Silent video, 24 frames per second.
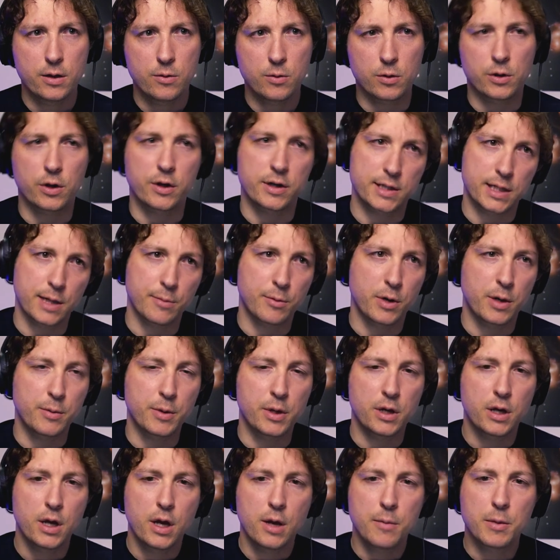well, not in
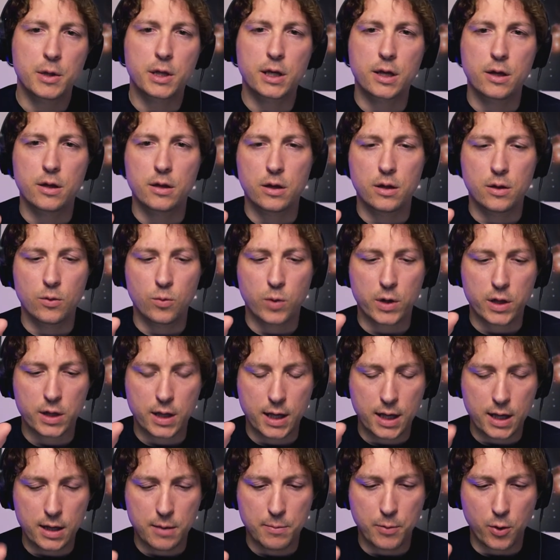summary, but one of the
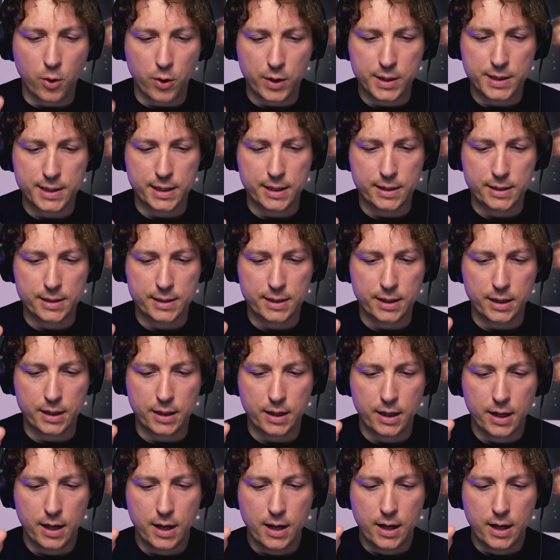key points is that